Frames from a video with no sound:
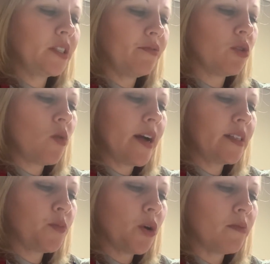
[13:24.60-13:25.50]
different
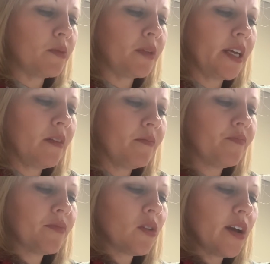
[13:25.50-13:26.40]
ways probably,
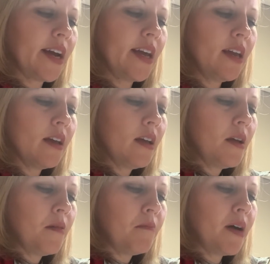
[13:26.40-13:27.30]
okay?
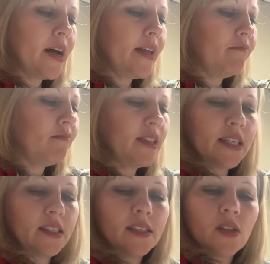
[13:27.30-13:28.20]
But
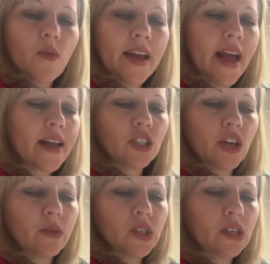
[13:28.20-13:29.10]
this is the way I
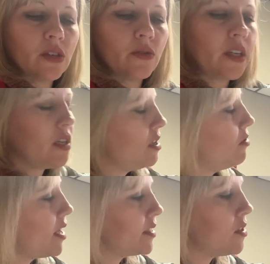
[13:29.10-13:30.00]
chose to do it.
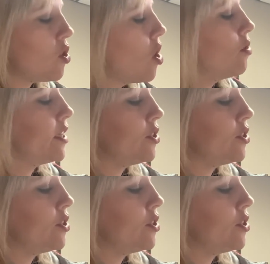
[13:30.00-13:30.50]
As long as